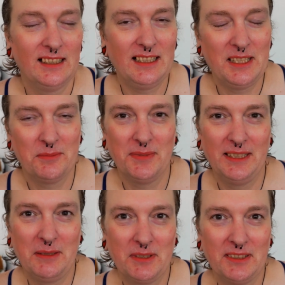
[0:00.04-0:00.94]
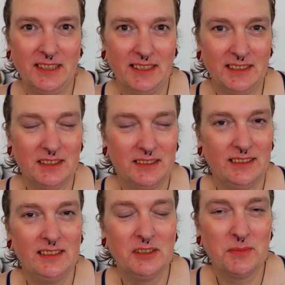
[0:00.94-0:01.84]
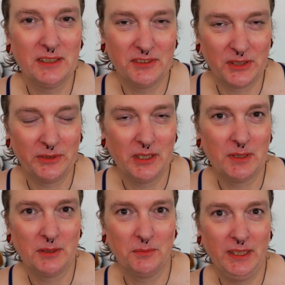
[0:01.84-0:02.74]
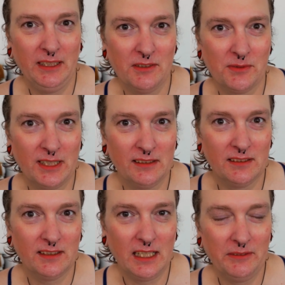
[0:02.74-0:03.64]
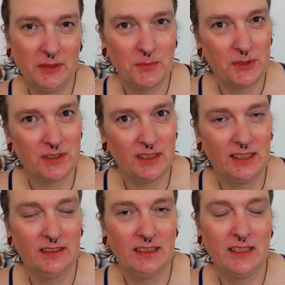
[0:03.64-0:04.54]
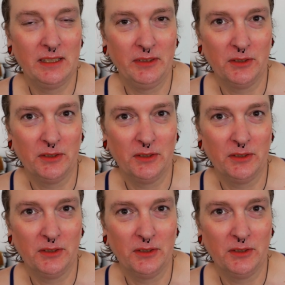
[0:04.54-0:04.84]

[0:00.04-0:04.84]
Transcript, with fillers: Hi, my name is Leiya. This is my story about being trans, having borderline and having